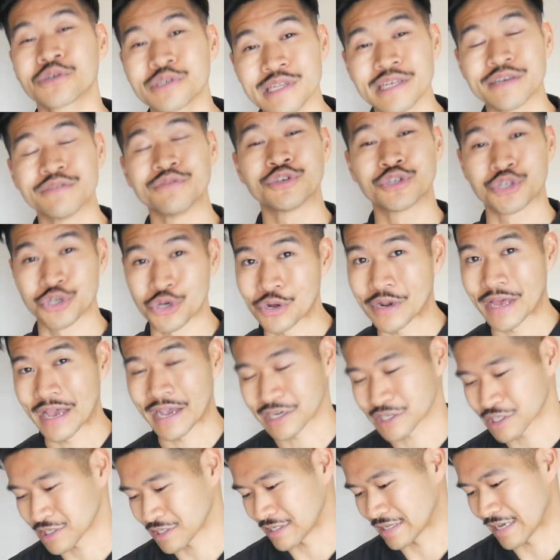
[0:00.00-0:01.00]
sleeve shirt,
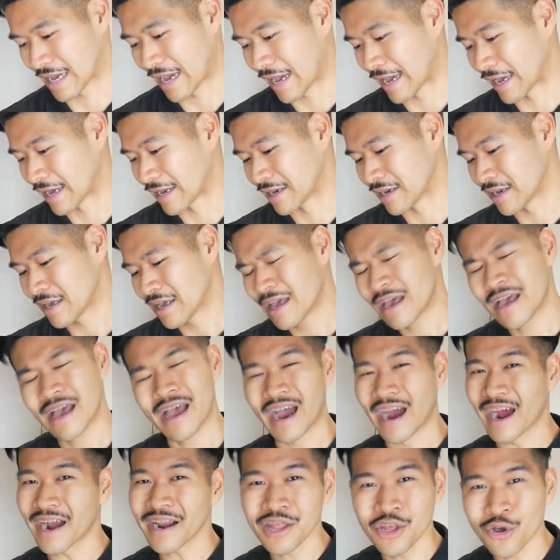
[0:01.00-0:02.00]
actually, and
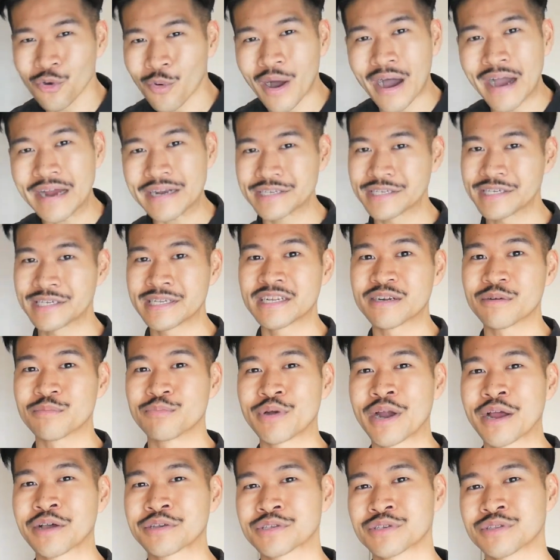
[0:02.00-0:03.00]
I don't know why, I just ended up
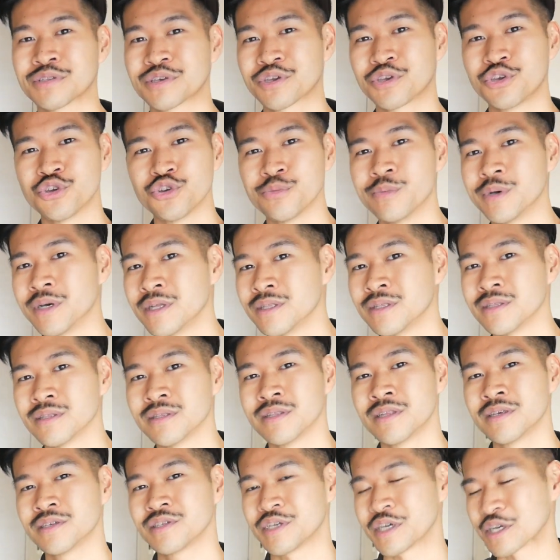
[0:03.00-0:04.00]
browsing the
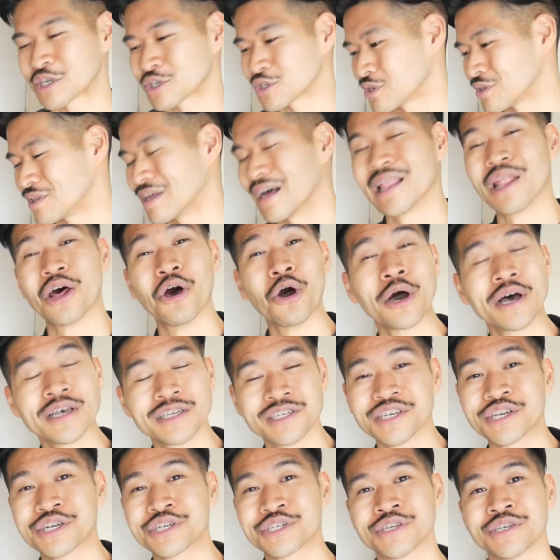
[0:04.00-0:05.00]
Cuban section, the Aloha
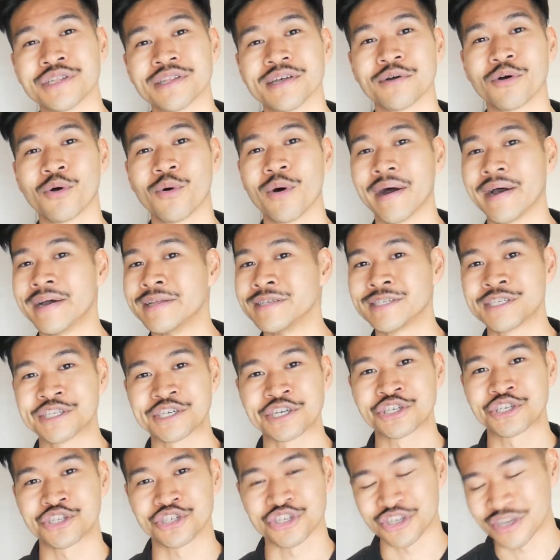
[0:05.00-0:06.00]
section, the Hawaiian
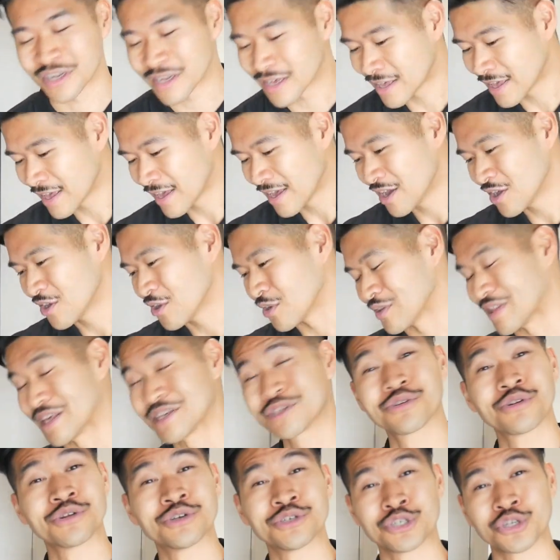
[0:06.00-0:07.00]
section. with their
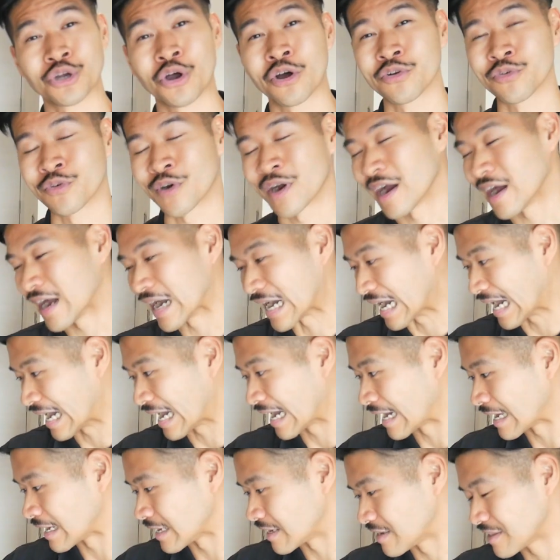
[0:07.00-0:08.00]
sort of genre.
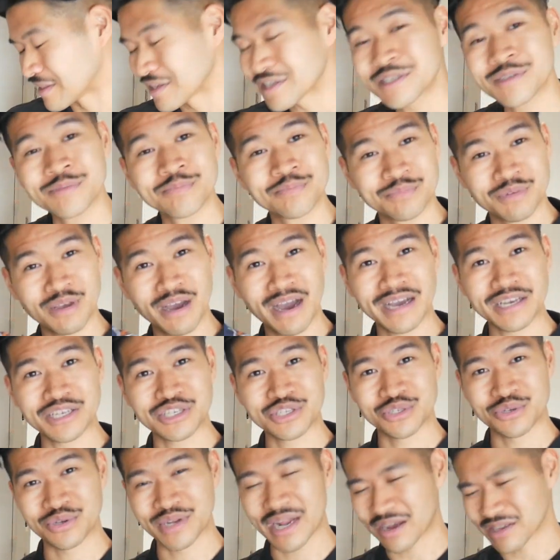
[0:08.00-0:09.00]
And this guy
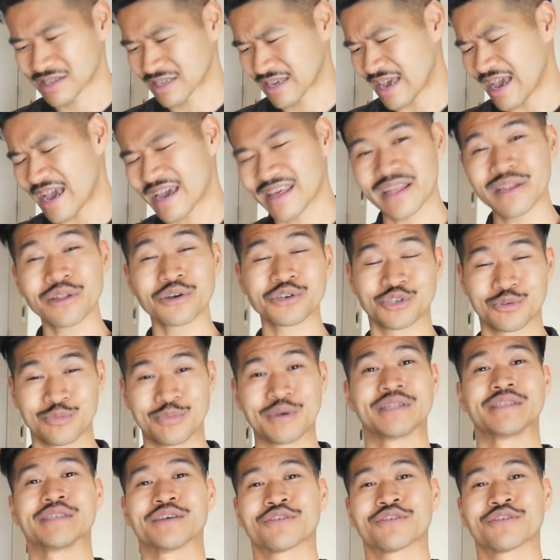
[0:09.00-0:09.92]
stood out. I was like, hey, that looks a bit